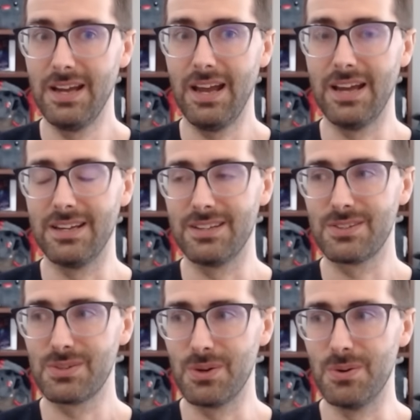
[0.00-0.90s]
And
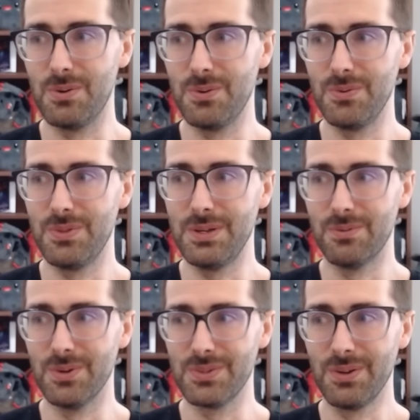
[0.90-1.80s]
so the
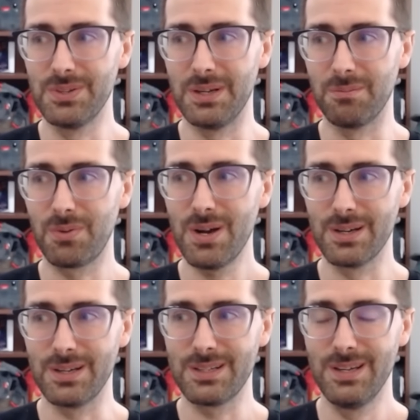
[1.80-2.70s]
resulting
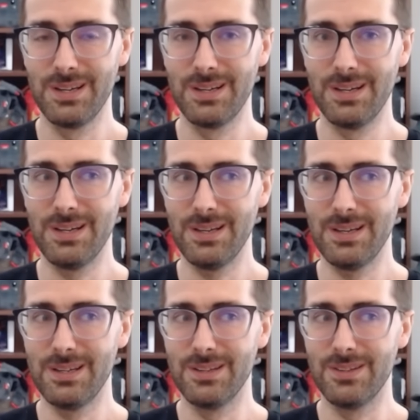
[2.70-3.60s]
product
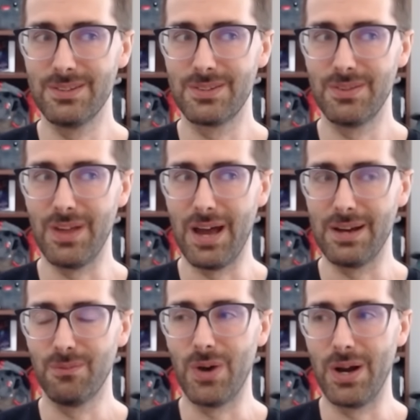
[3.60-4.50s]
is
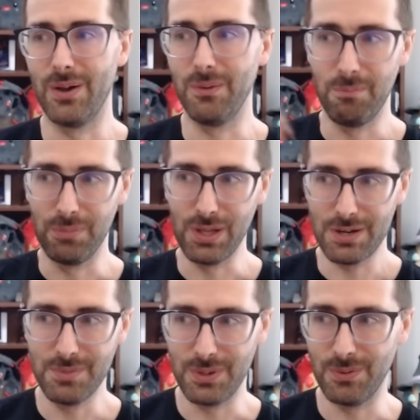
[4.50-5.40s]
that while Blood
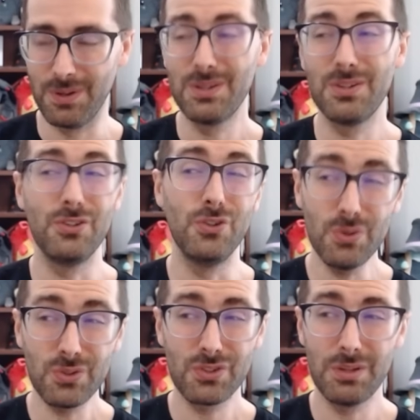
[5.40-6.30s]
Moon
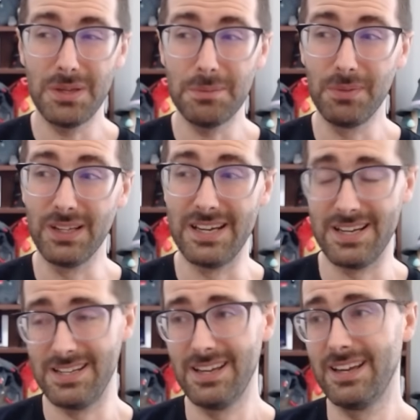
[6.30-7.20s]
used to be
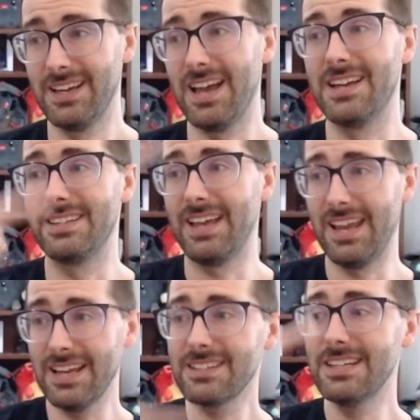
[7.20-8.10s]
played as
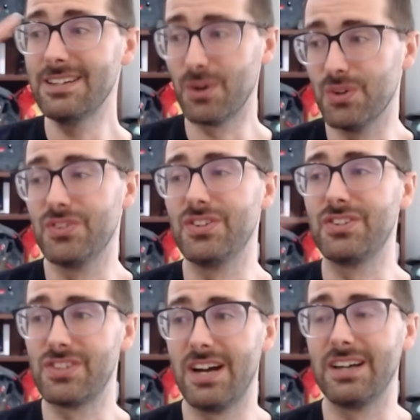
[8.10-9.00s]
anti-Urza
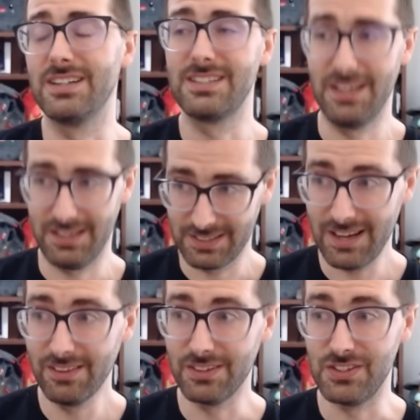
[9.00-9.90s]
Saga
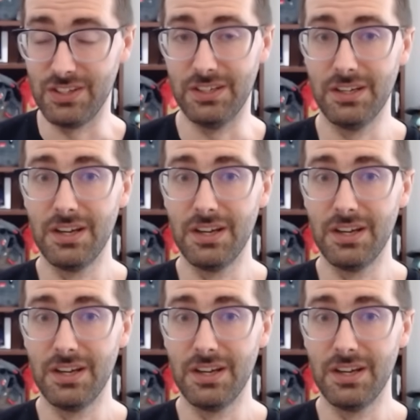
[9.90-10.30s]
technology,